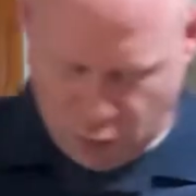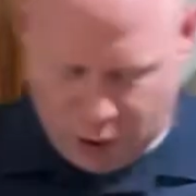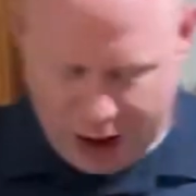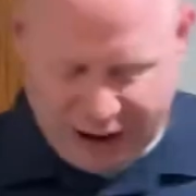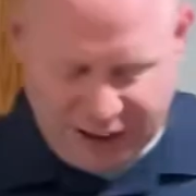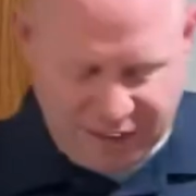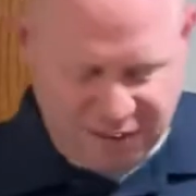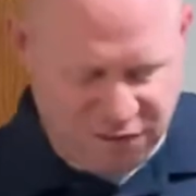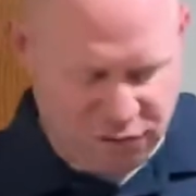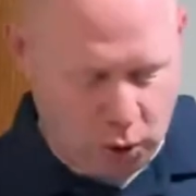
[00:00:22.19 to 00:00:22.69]

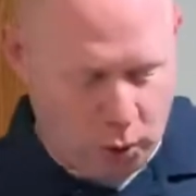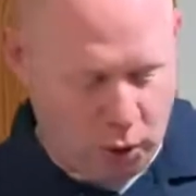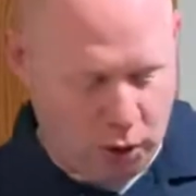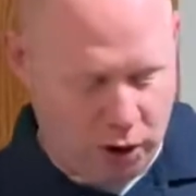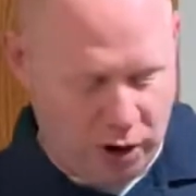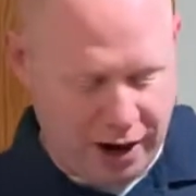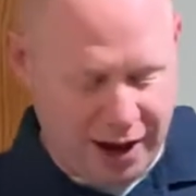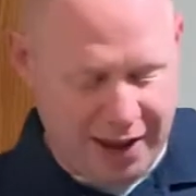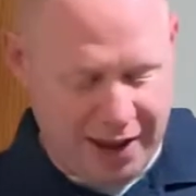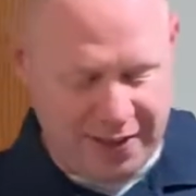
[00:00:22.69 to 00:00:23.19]
ready
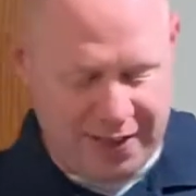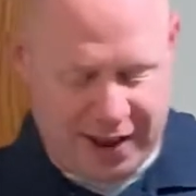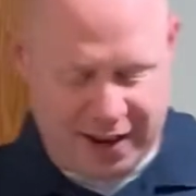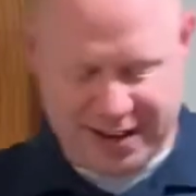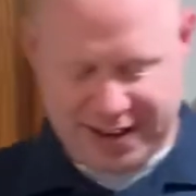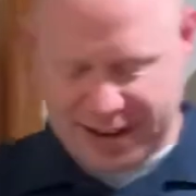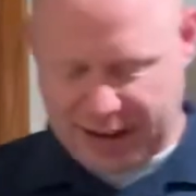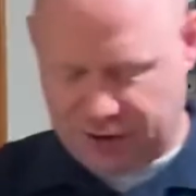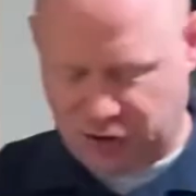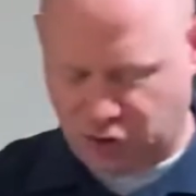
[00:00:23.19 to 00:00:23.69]
for, and then
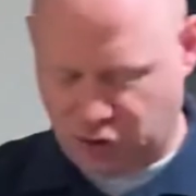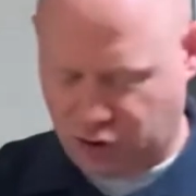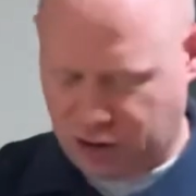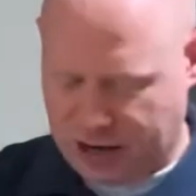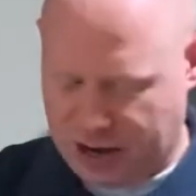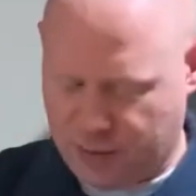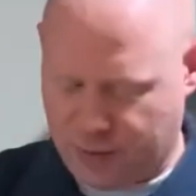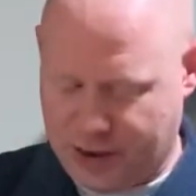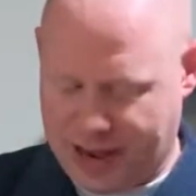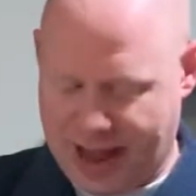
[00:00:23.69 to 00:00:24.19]

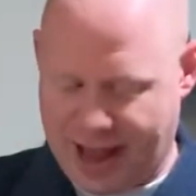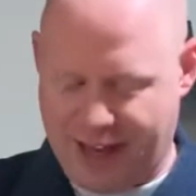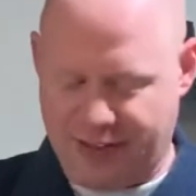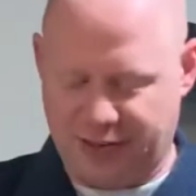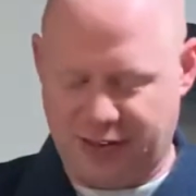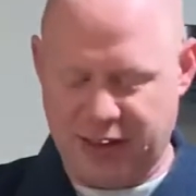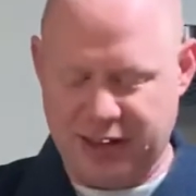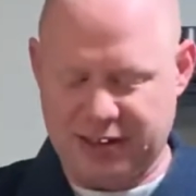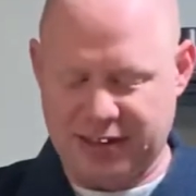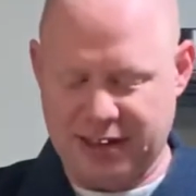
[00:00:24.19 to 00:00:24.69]
yesterday we had
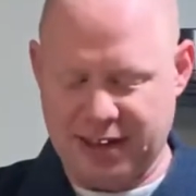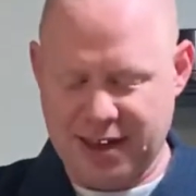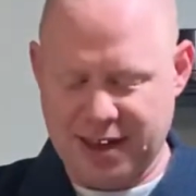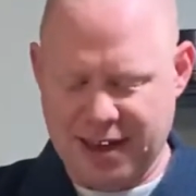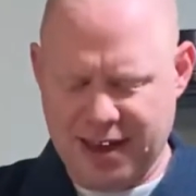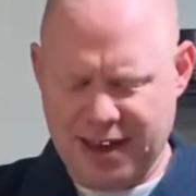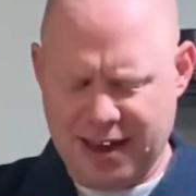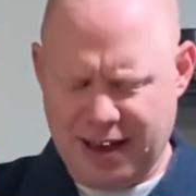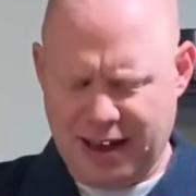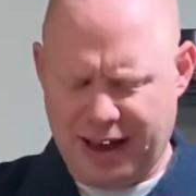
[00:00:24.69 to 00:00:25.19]
this
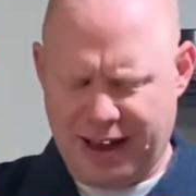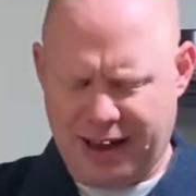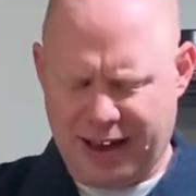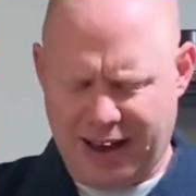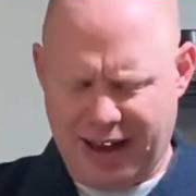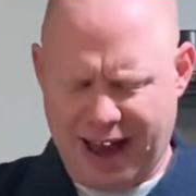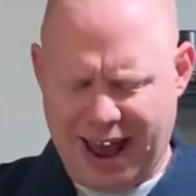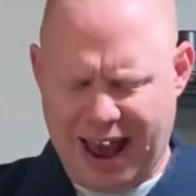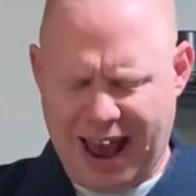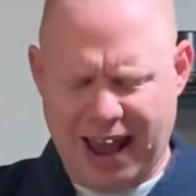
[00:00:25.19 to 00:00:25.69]

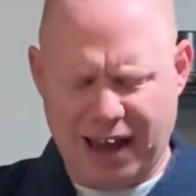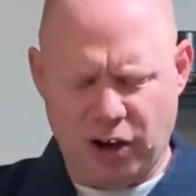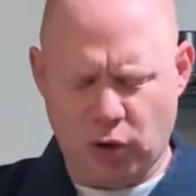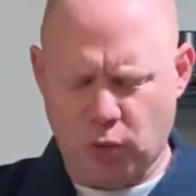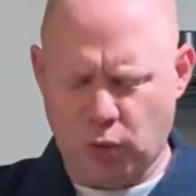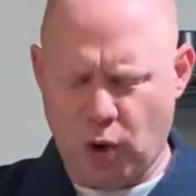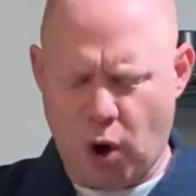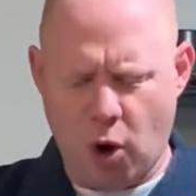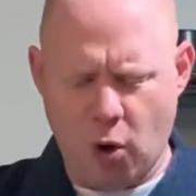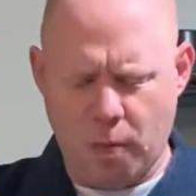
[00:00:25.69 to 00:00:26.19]
uh,
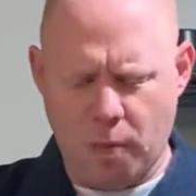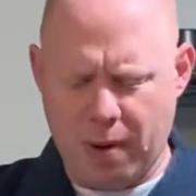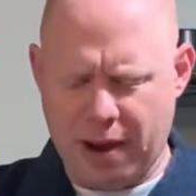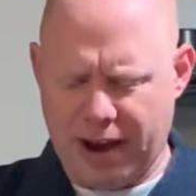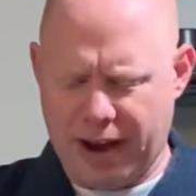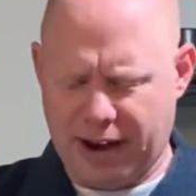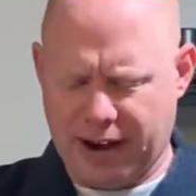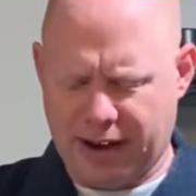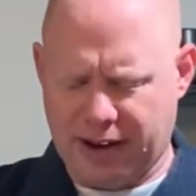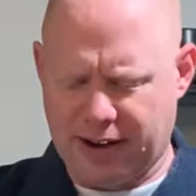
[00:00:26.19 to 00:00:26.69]

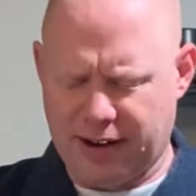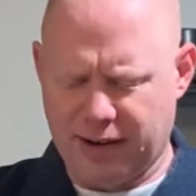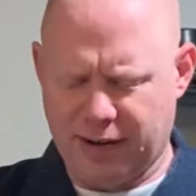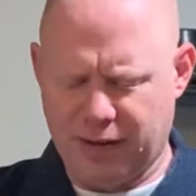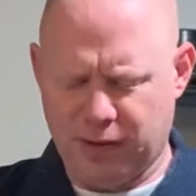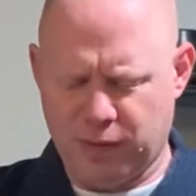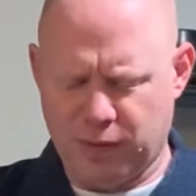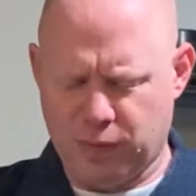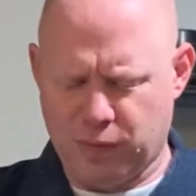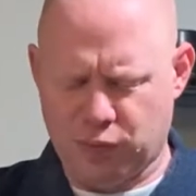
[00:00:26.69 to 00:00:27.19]
anaerobic
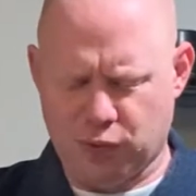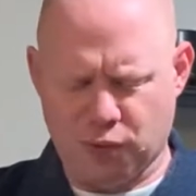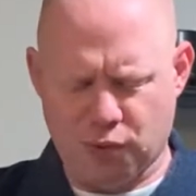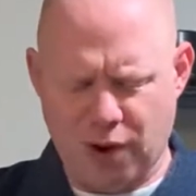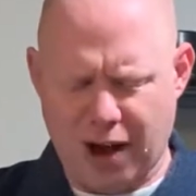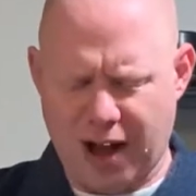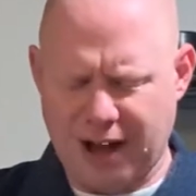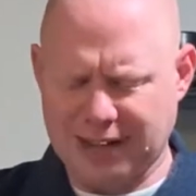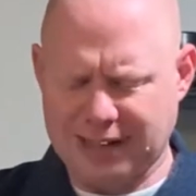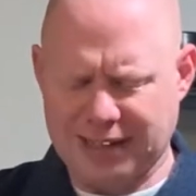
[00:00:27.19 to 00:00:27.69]

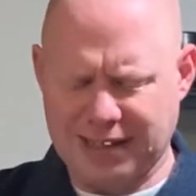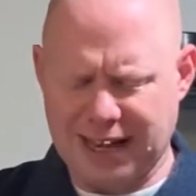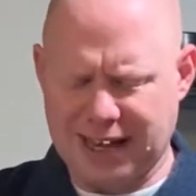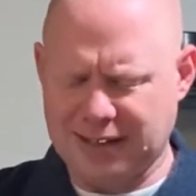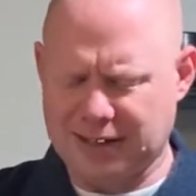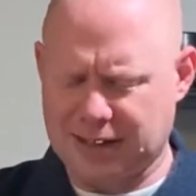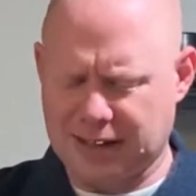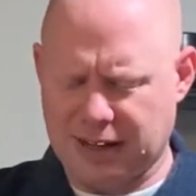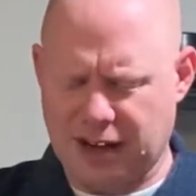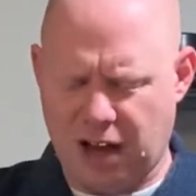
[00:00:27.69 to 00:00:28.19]

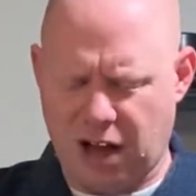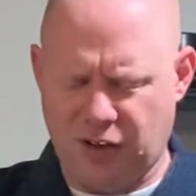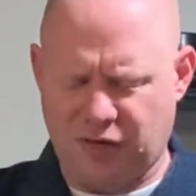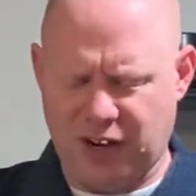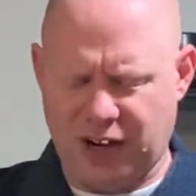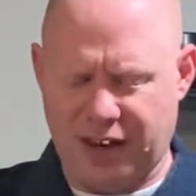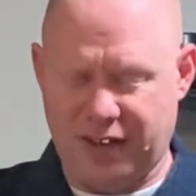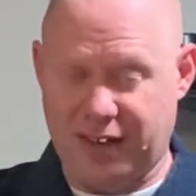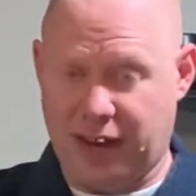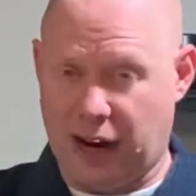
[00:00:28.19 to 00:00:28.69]
processed
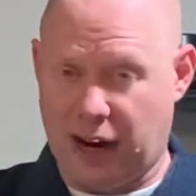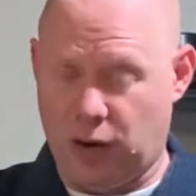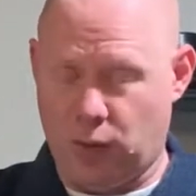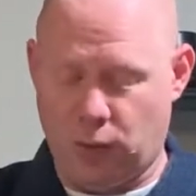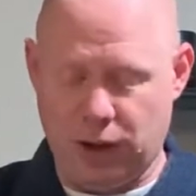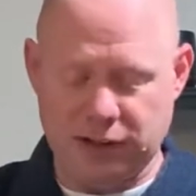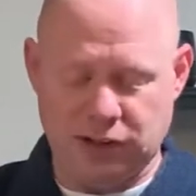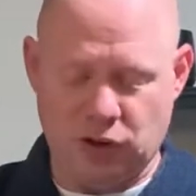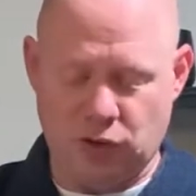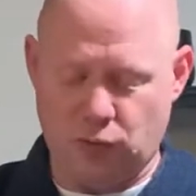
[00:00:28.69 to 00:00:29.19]
coffee that I
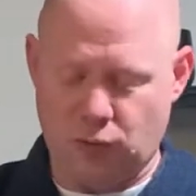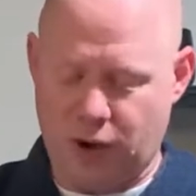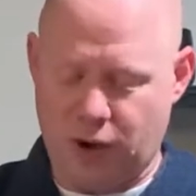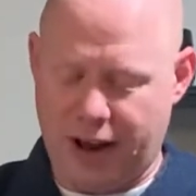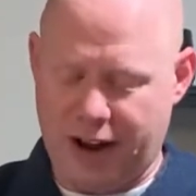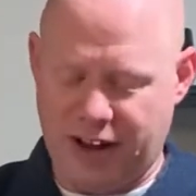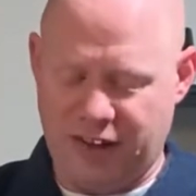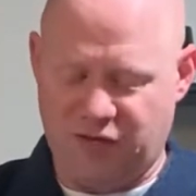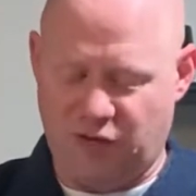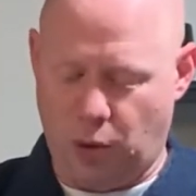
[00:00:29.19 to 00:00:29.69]
wasn't
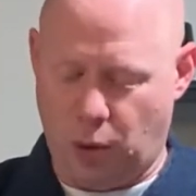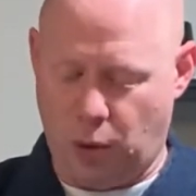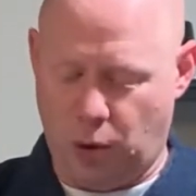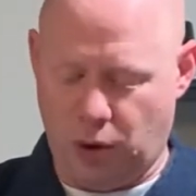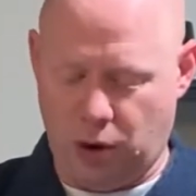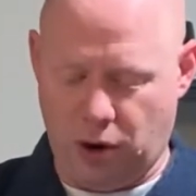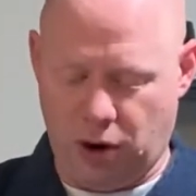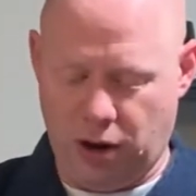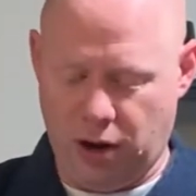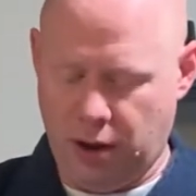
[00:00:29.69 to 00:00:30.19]
ready
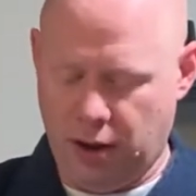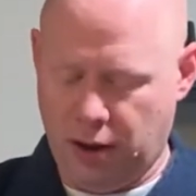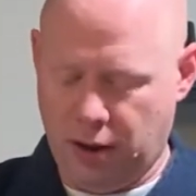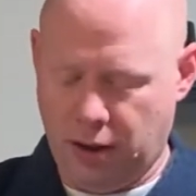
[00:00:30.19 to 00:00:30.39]
for.